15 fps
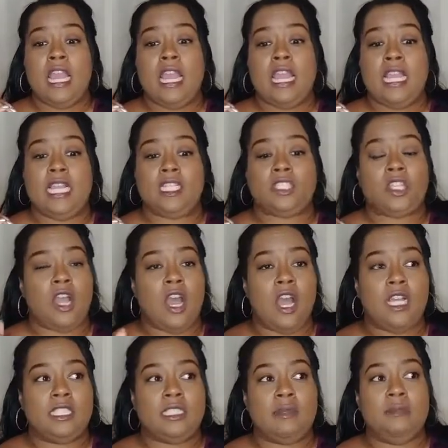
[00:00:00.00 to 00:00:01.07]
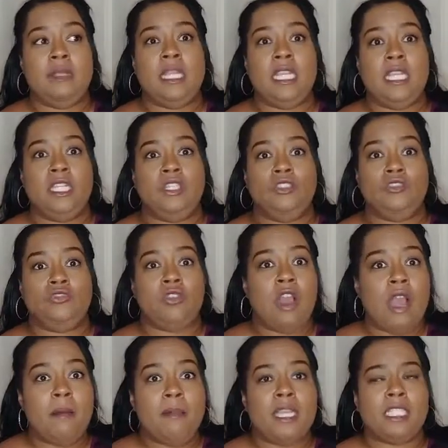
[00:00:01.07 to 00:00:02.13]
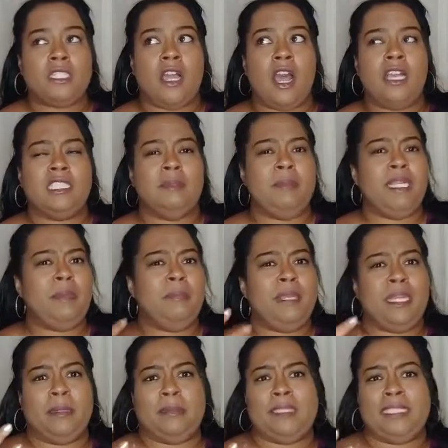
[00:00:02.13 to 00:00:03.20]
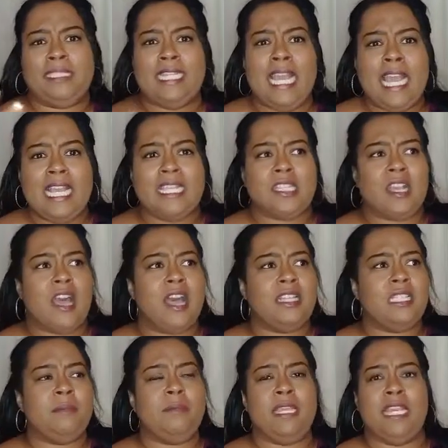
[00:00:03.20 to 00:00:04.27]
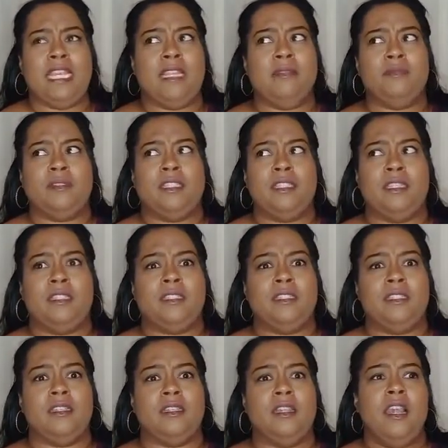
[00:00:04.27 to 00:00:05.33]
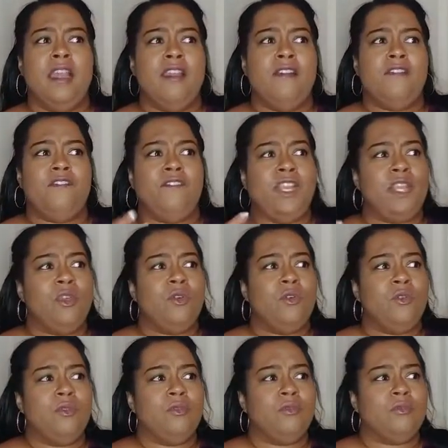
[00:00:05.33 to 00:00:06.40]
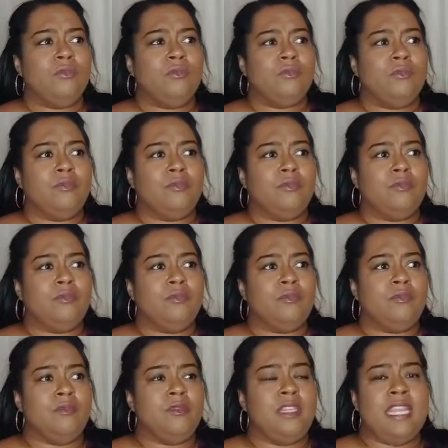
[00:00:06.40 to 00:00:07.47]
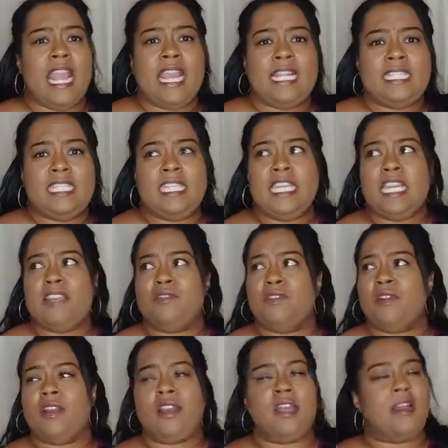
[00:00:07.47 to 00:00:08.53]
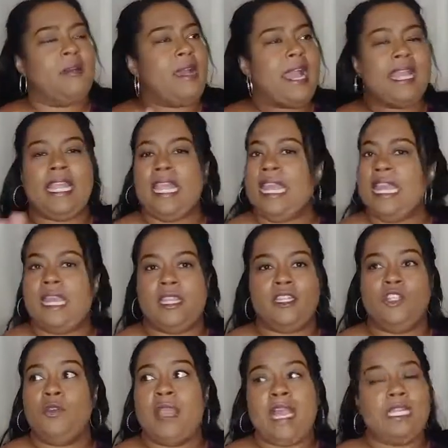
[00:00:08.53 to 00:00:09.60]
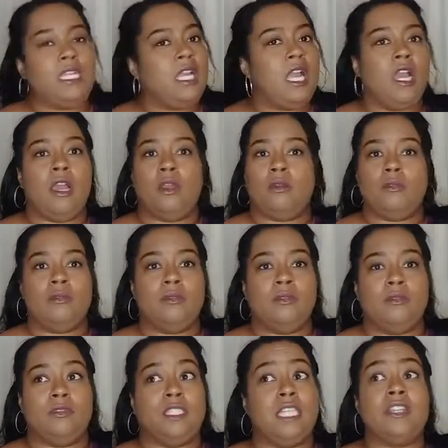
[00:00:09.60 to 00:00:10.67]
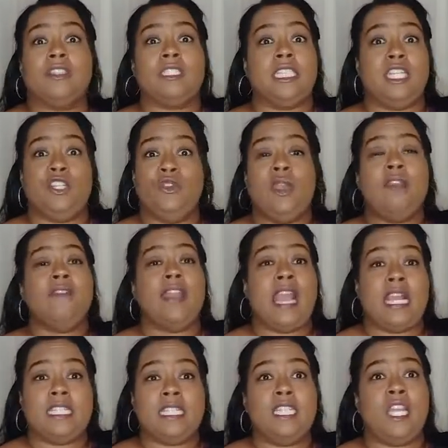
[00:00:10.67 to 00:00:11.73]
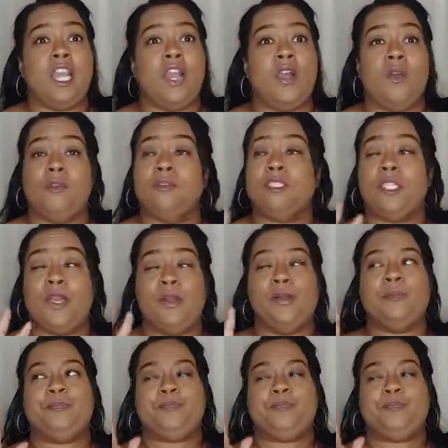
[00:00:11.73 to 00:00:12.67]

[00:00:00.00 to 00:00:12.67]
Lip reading: is causing me drama, it's causing me to be upset, it's causing me to feel negative, or I can't. You got to go. Seriously, you have got to go. So